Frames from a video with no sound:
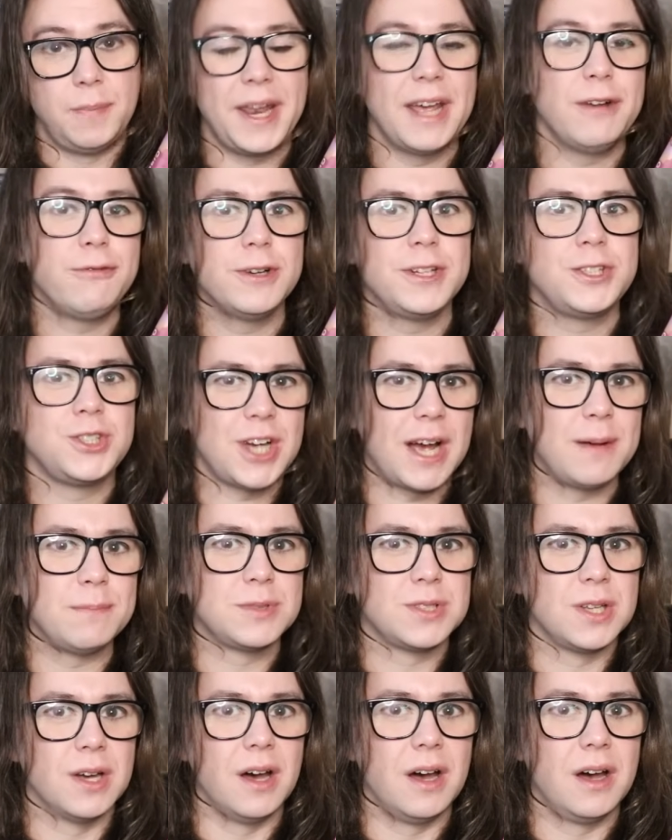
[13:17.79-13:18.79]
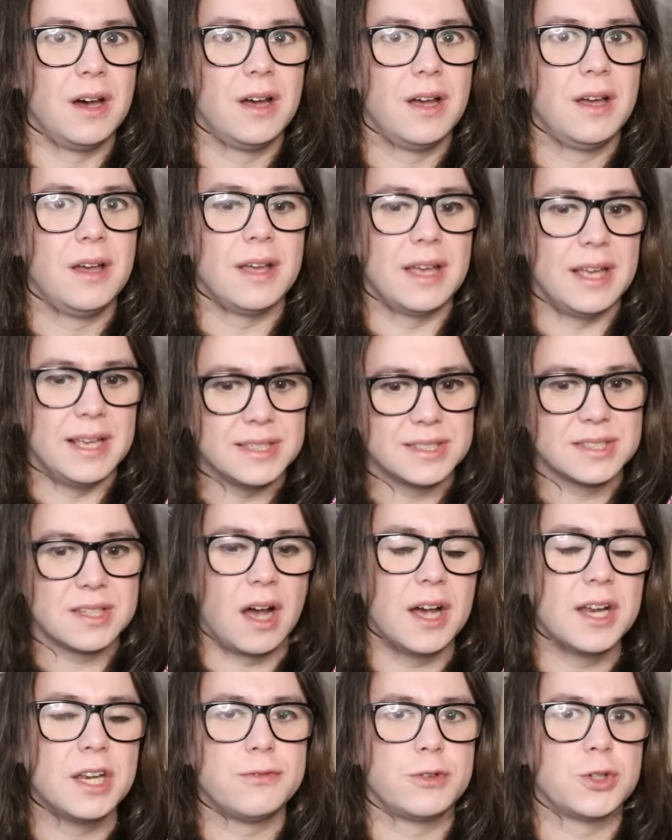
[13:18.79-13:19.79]
But every chapter is
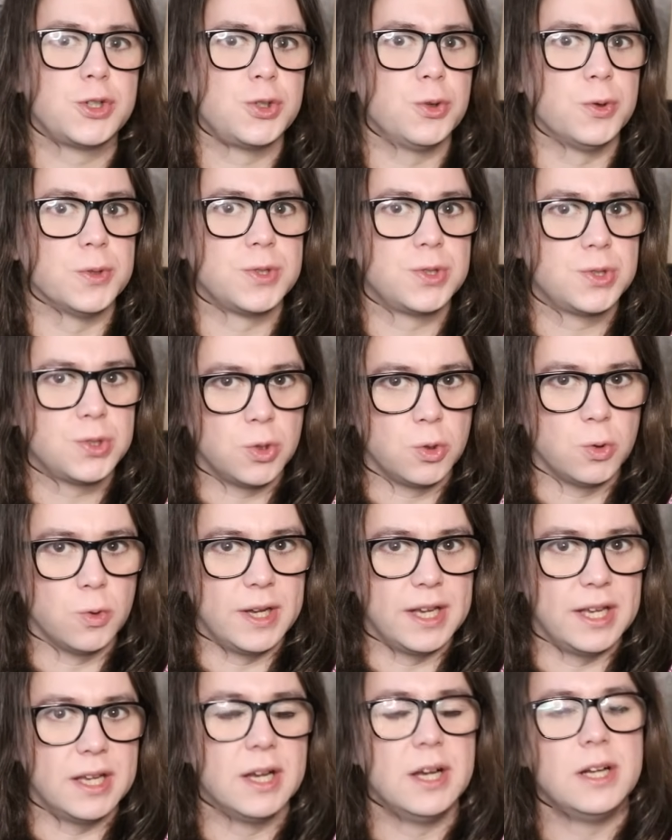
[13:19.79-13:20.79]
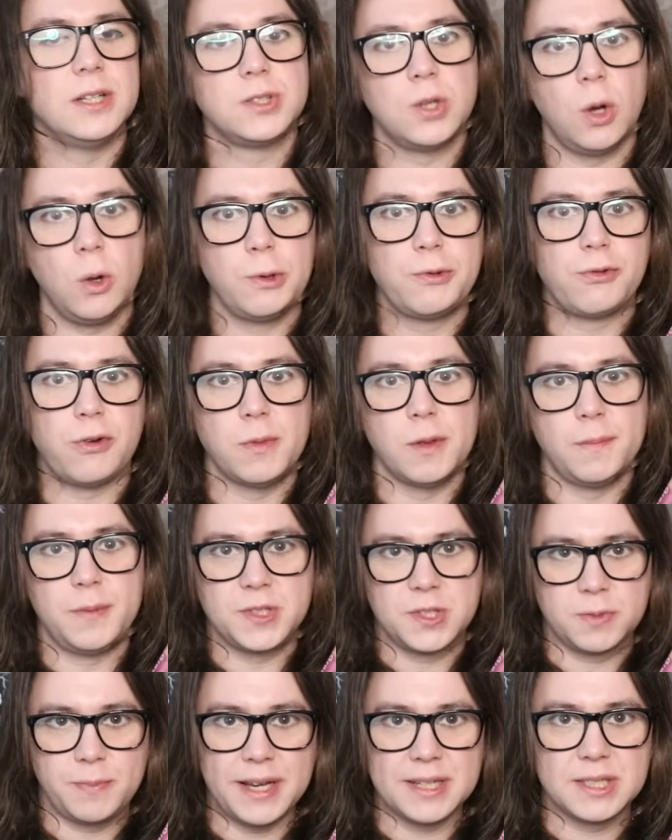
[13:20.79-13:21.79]
kind of a short story, told from the
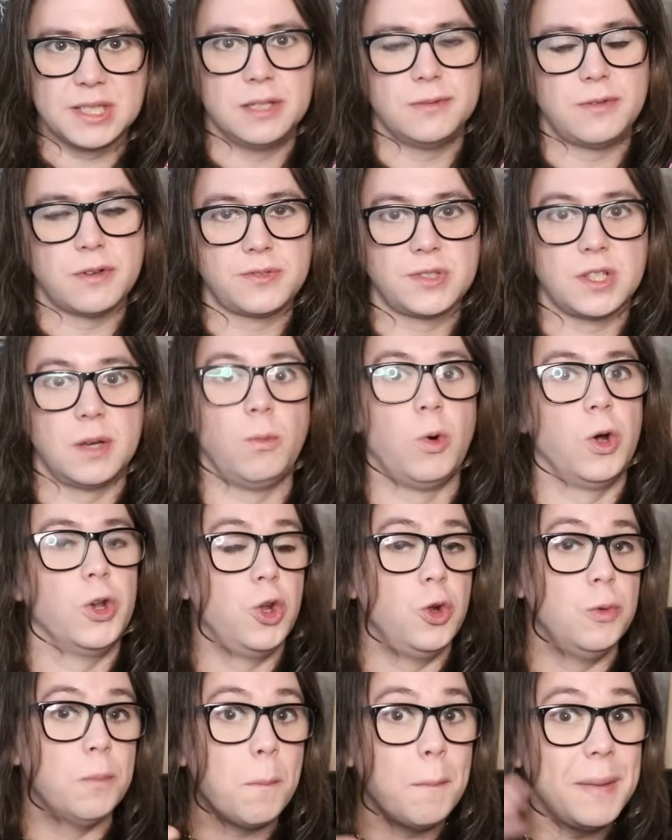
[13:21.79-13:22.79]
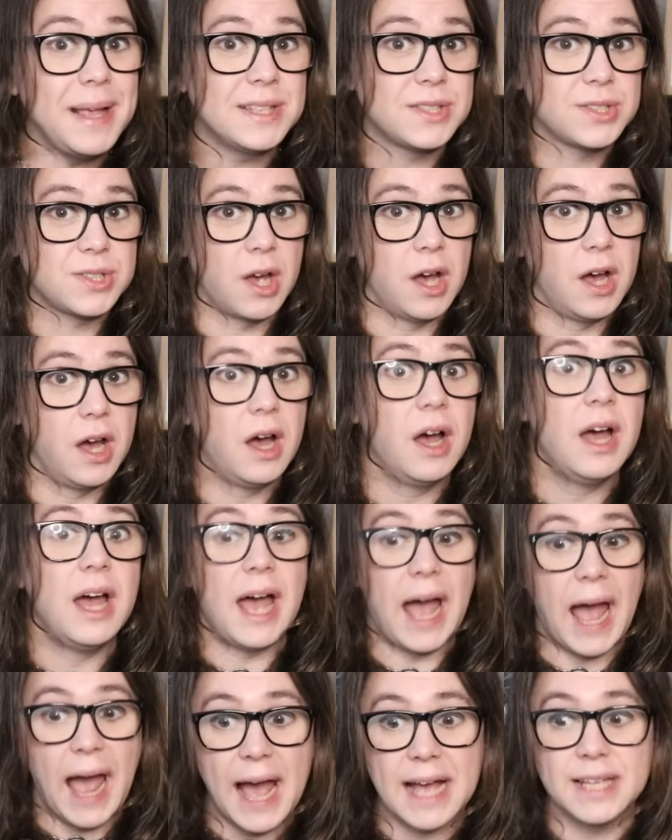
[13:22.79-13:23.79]
perspective of someone who meets her
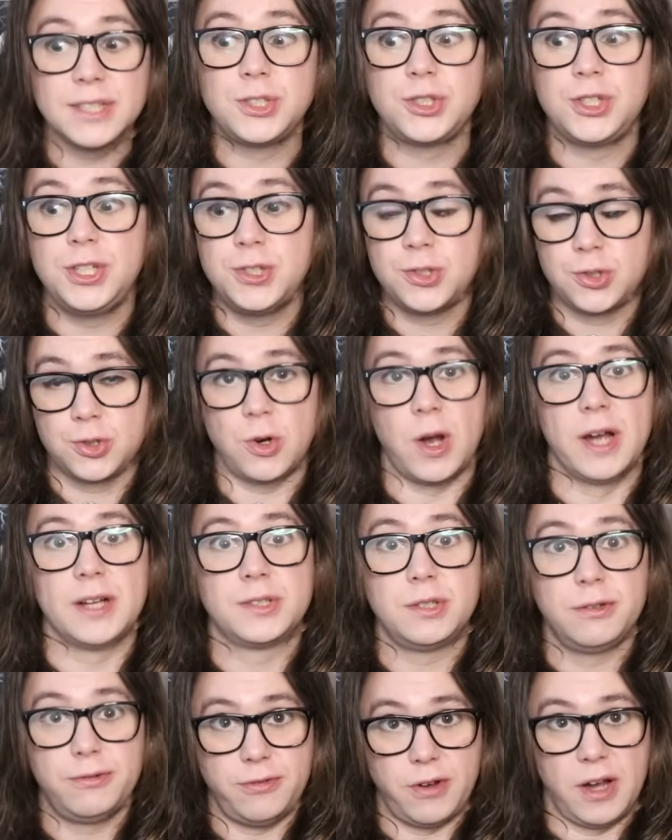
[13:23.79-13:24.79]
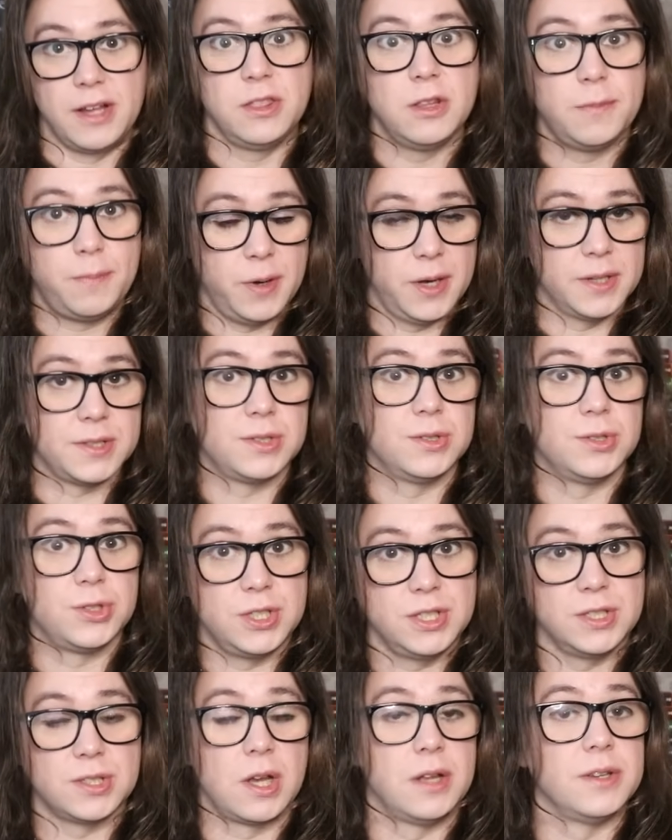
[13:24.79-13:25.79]
as she's trying to find the person
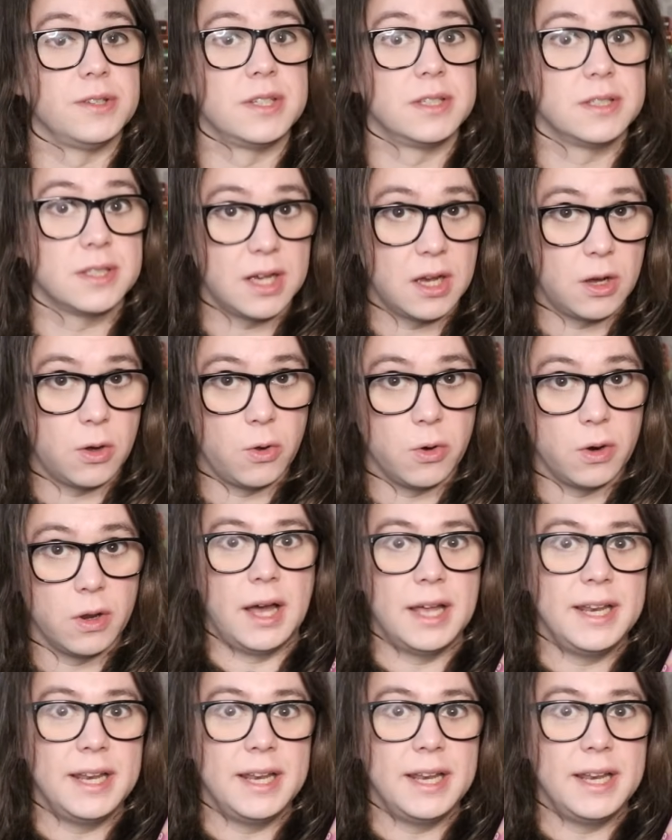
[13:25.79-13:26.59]
she's hunting down.